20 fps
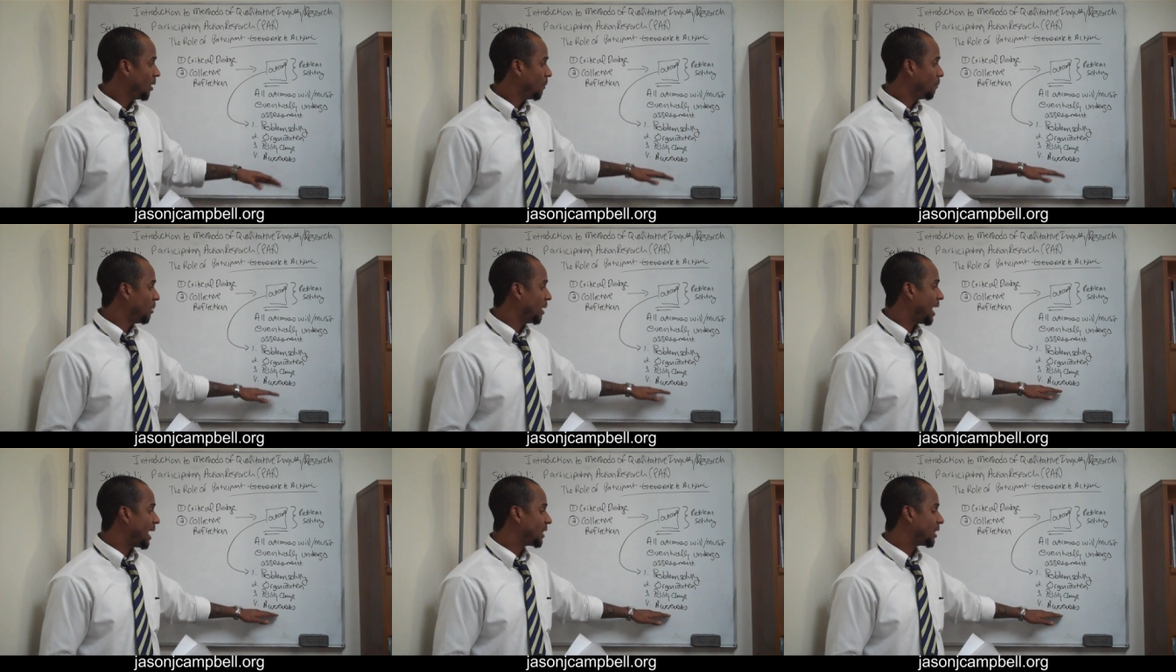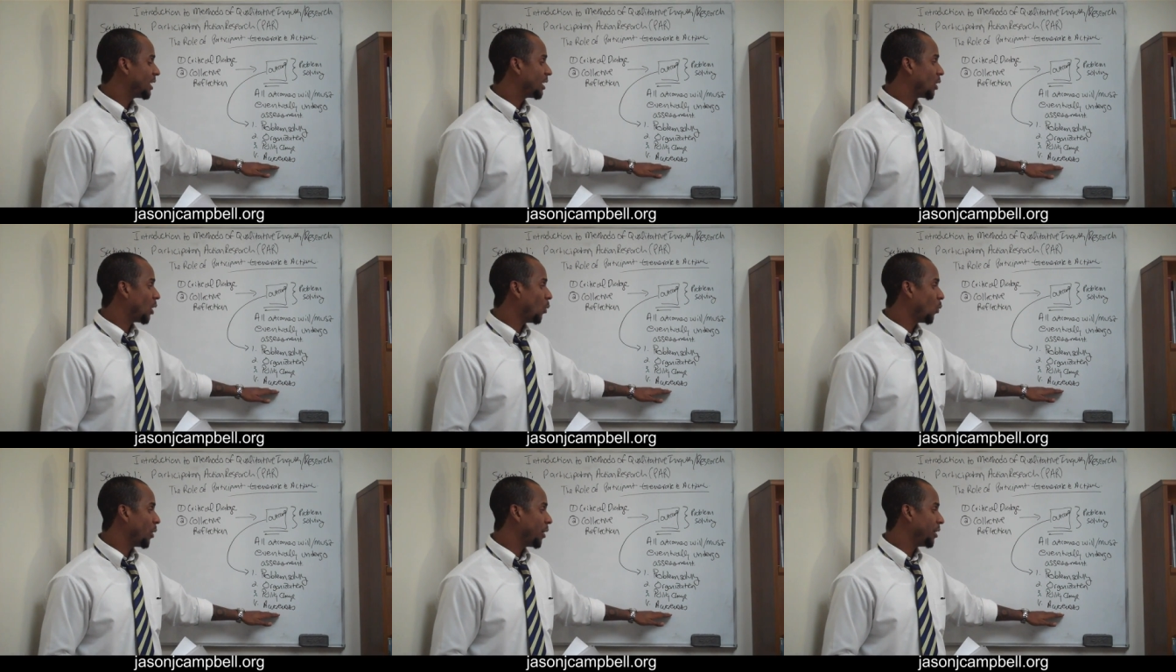but I
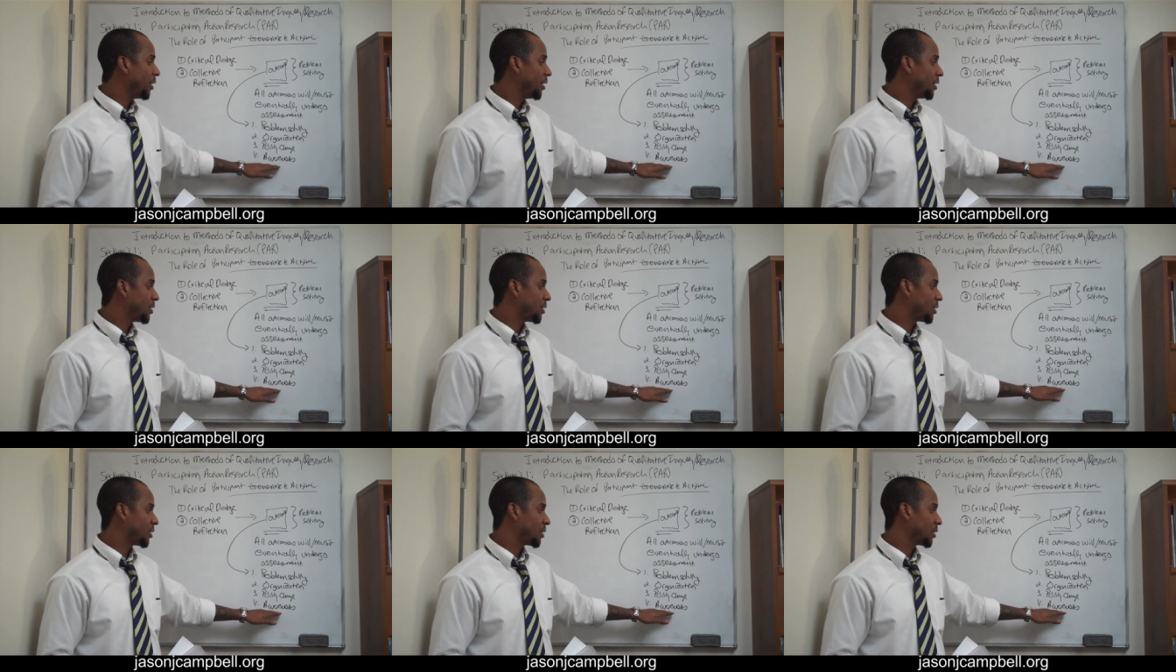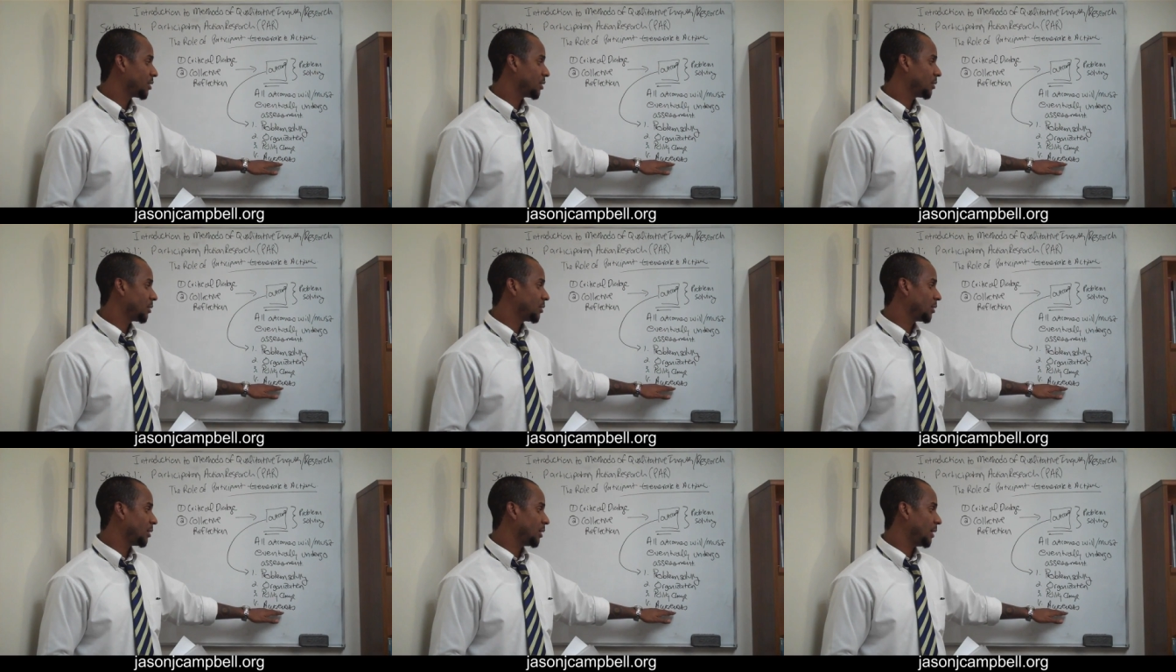think awareness,
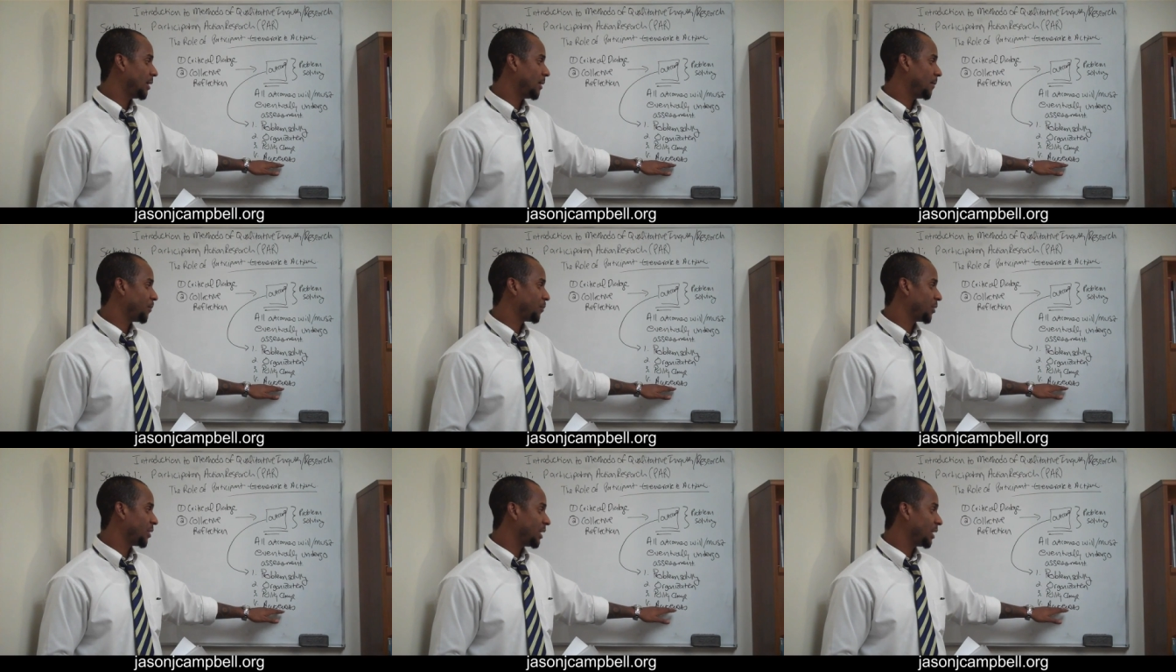um,